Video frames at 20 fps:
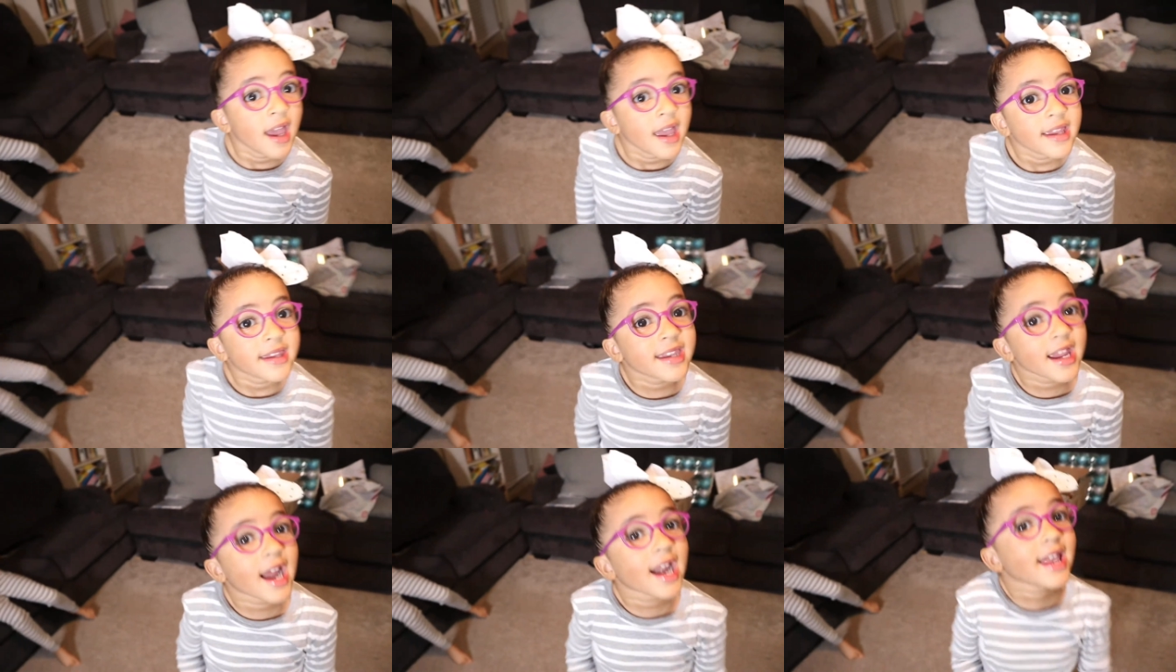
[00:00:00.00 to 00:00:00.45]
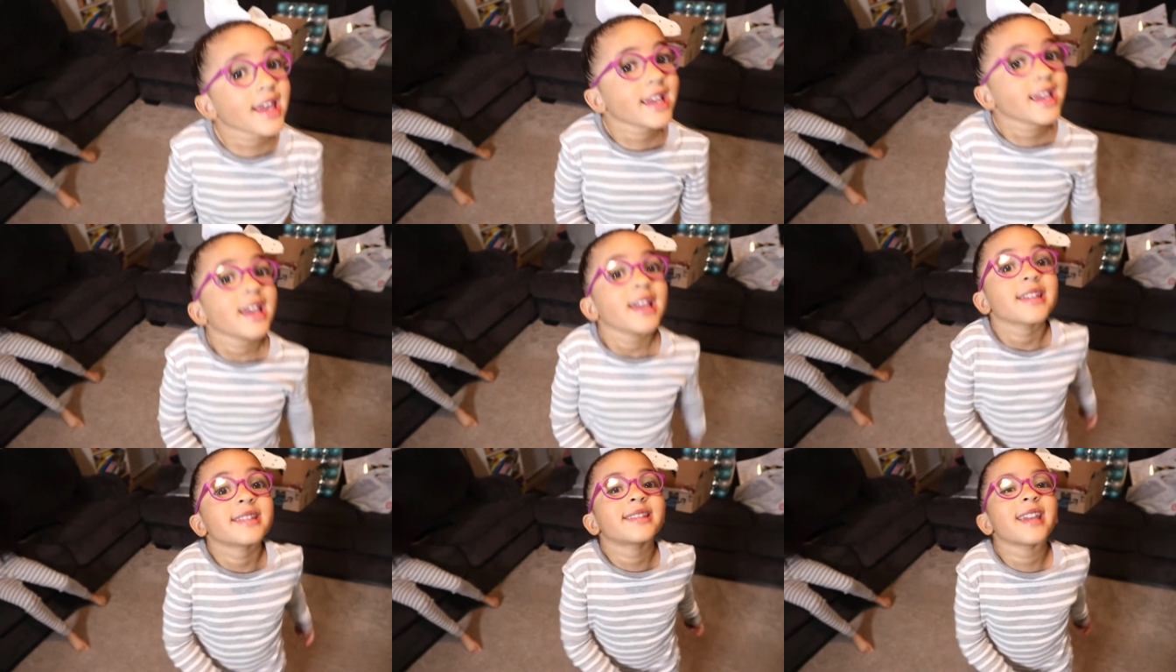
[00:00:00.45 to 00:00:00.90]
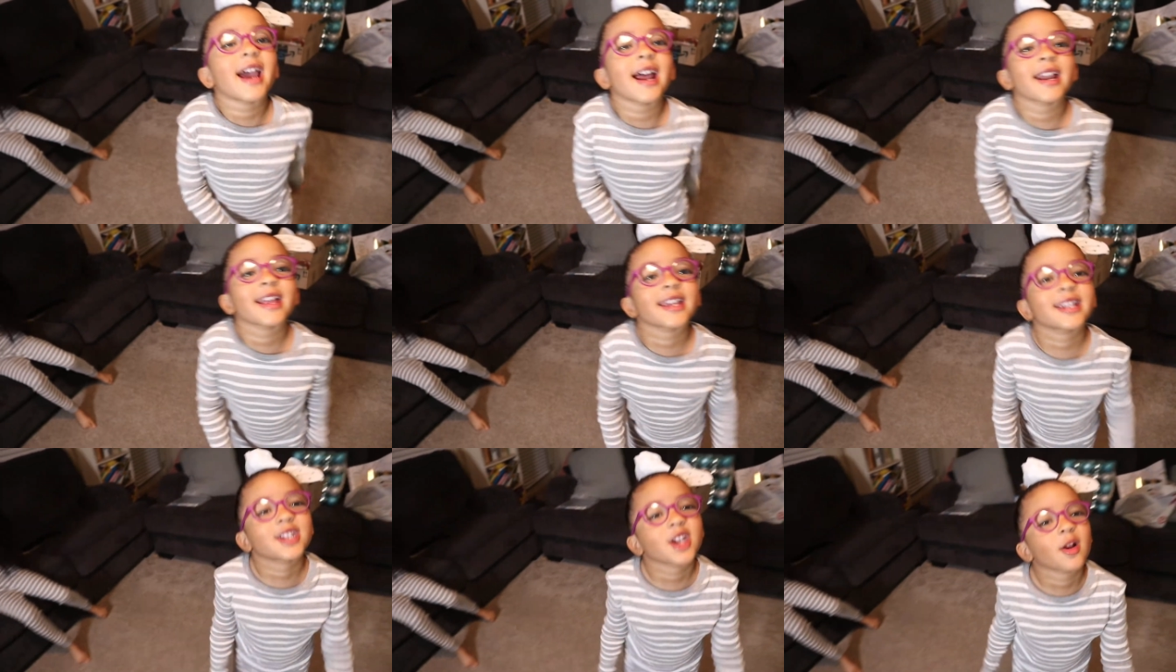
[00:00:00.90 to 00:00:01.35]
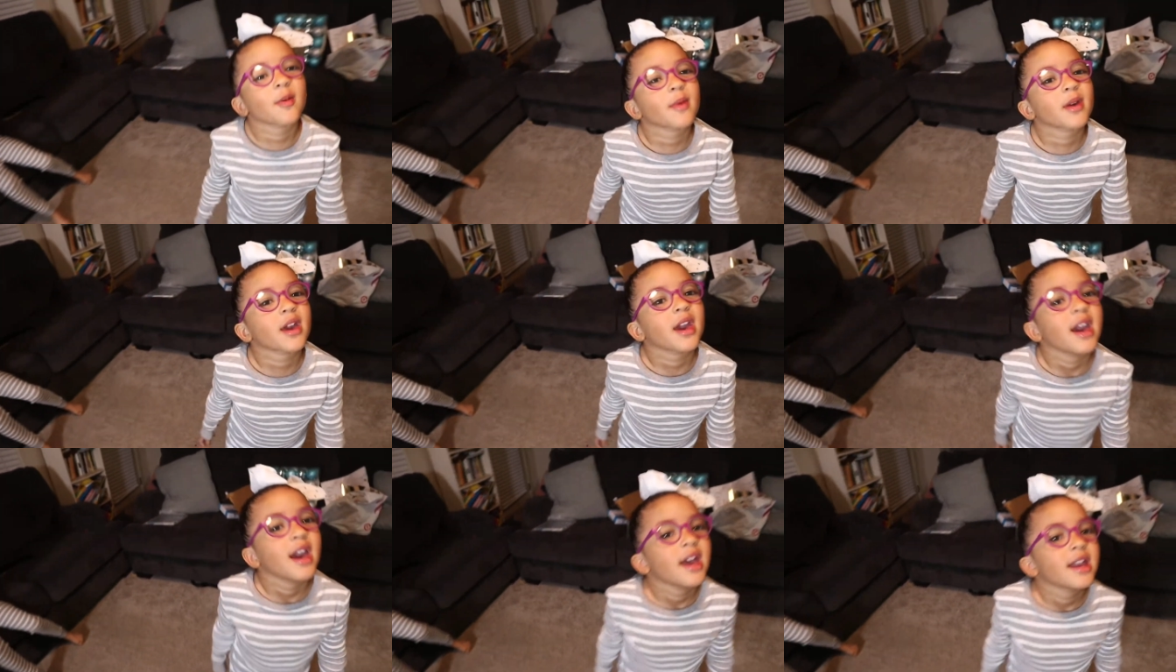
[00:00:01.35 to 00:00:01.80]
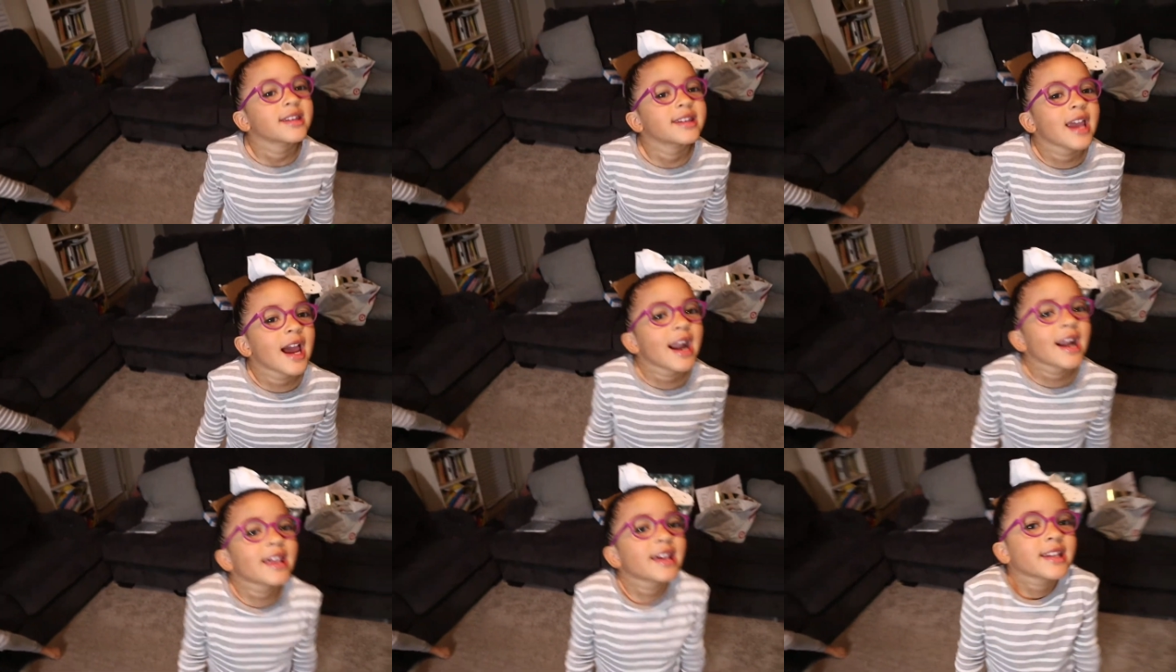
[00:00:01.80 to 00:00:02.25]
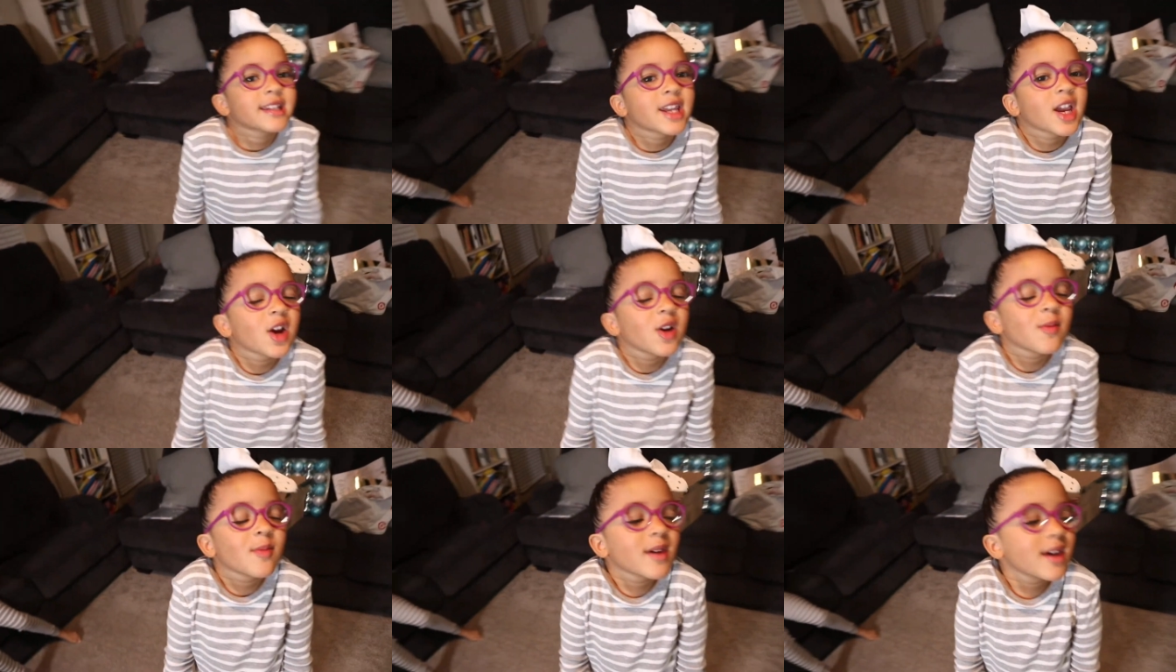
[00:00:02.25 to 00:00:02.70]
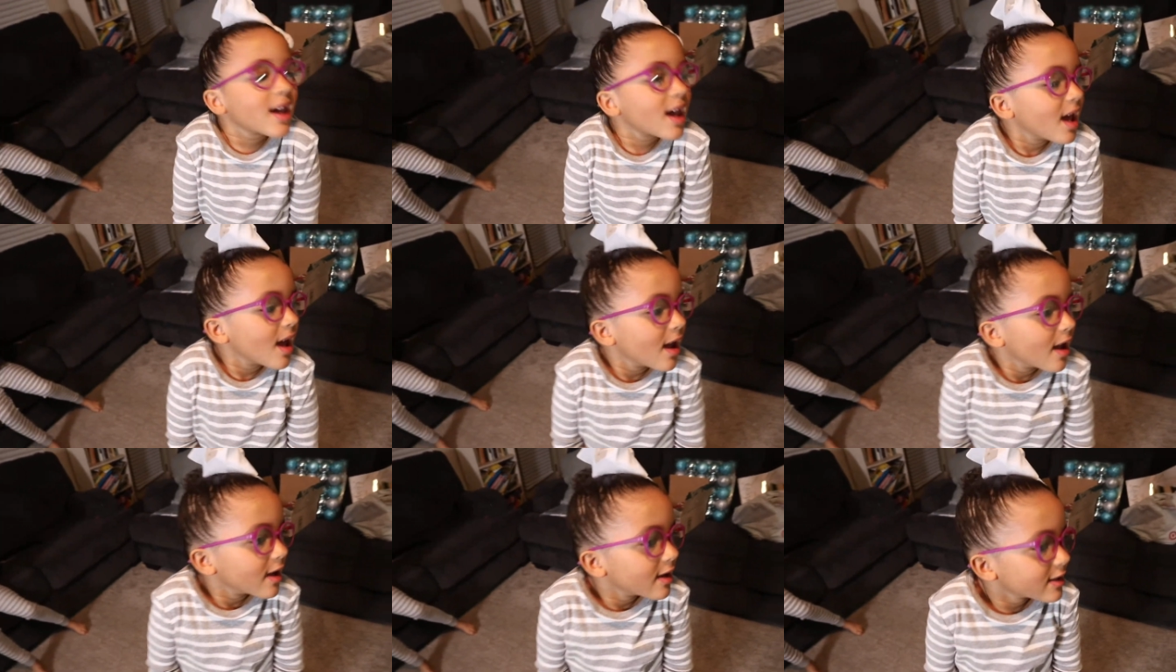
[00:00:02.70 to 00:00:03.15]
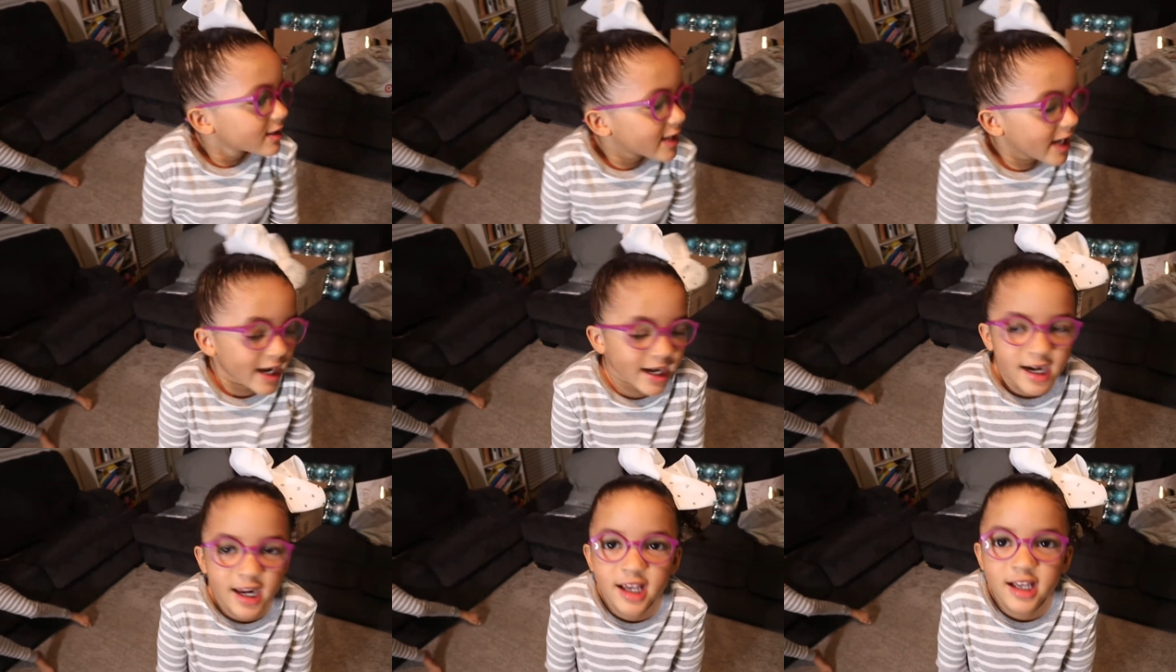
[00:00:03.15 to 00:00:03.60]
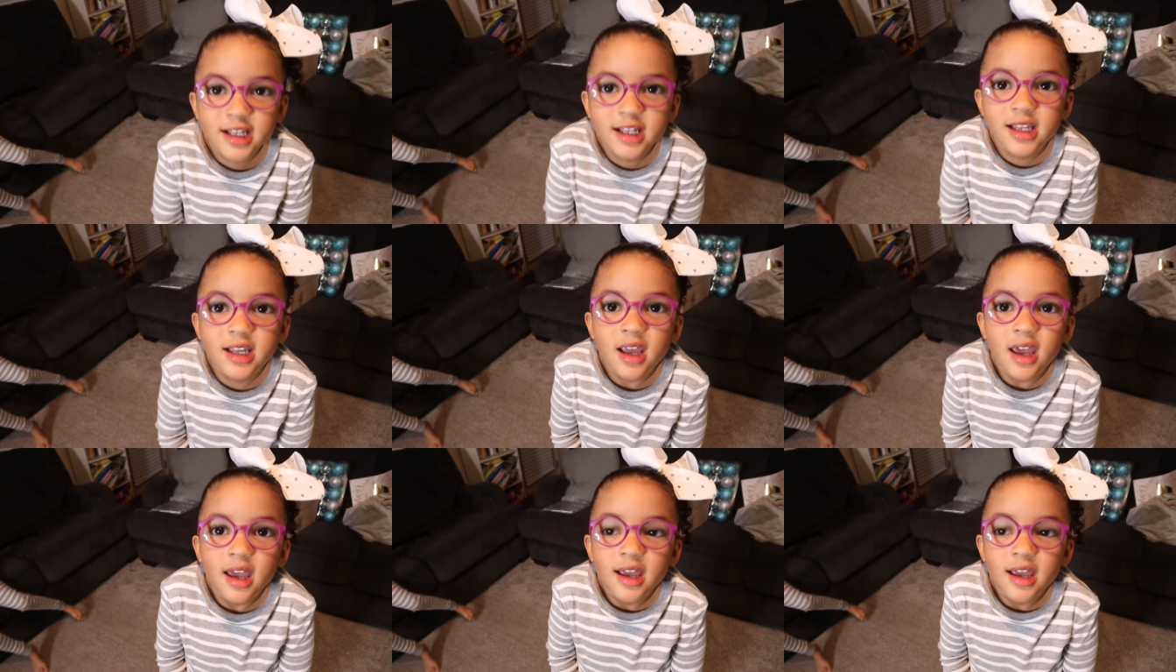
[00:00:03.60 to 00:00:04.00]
Daddy, Daddy told me, Daddy told me Santa's,